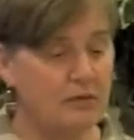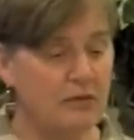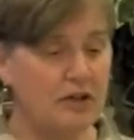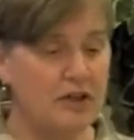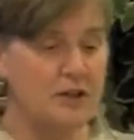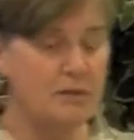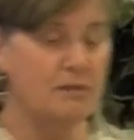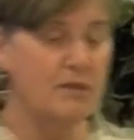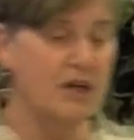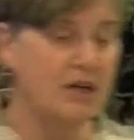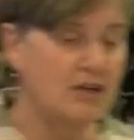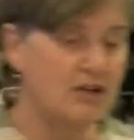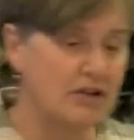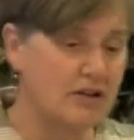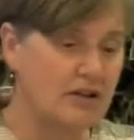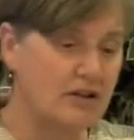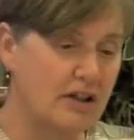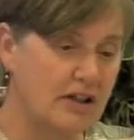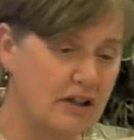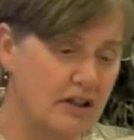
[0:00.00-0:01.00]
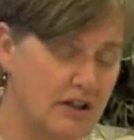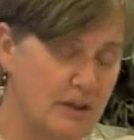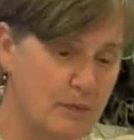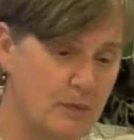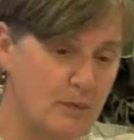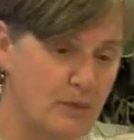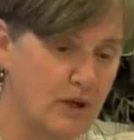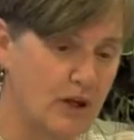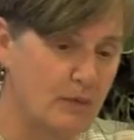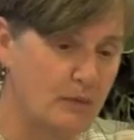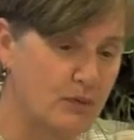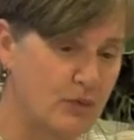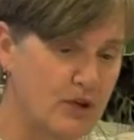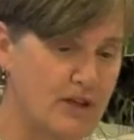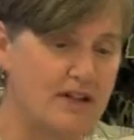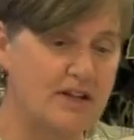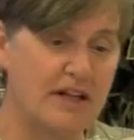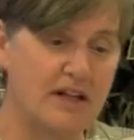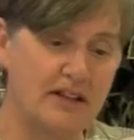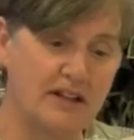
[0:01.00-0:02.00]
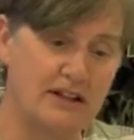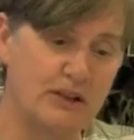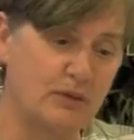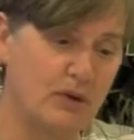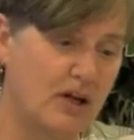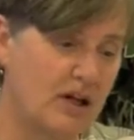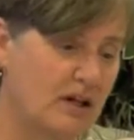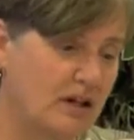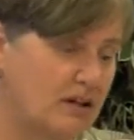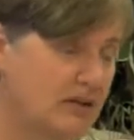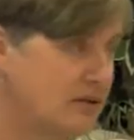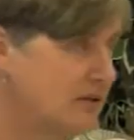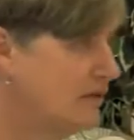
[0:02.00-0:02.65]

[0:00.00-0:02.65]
just make sure that it presents well.